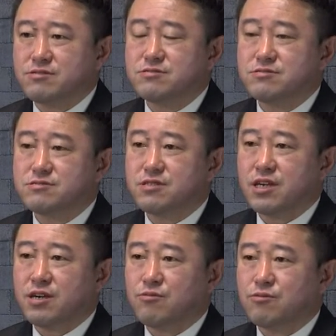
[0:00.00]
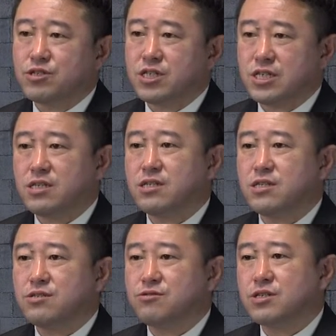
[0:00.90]
We also are
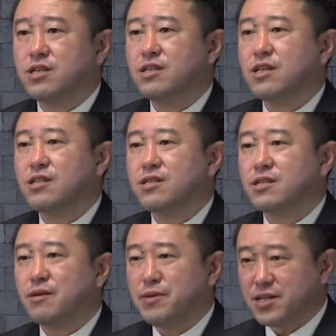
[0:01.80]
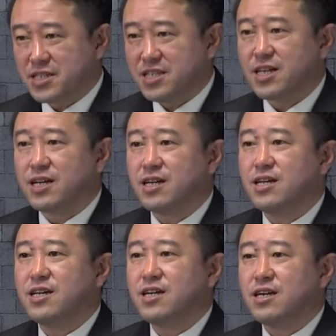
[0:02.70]
considering Tsuyaku
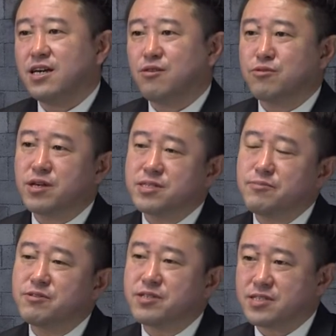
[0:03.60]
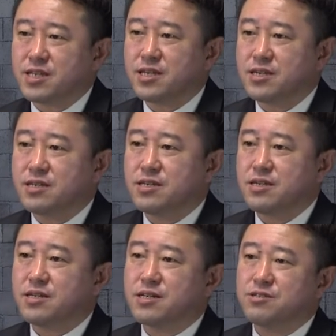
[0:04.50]
Fukikae.com or
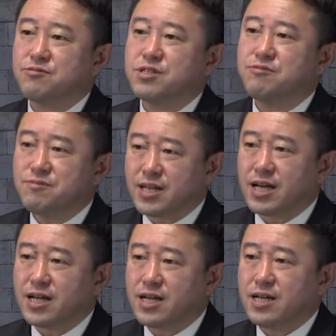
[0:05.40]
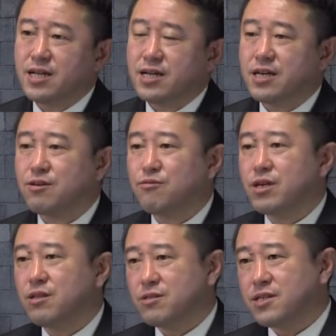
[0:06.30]
interpretation and dubbing.com
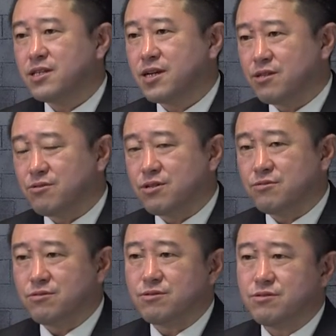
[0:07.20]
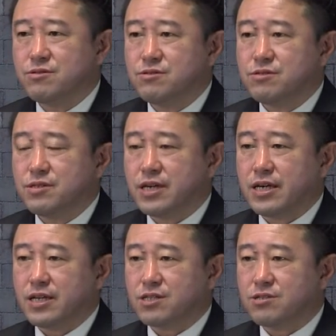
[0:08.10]
for corporate customers
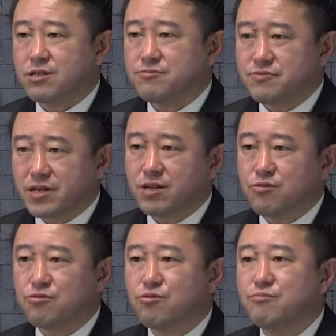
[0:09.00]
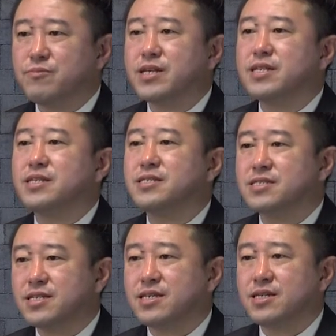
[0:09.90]
working with overseas
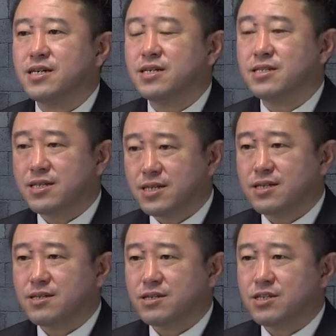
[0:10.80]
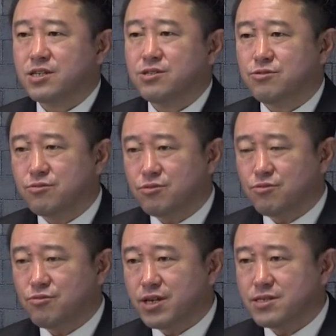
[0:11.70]
companies and individual
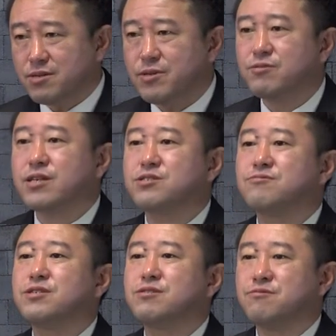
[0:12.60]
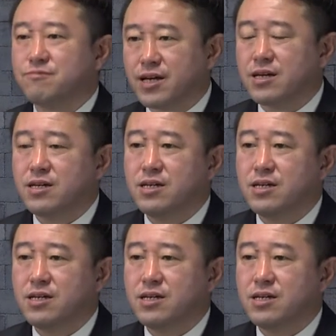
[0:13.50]
customers who like traveling.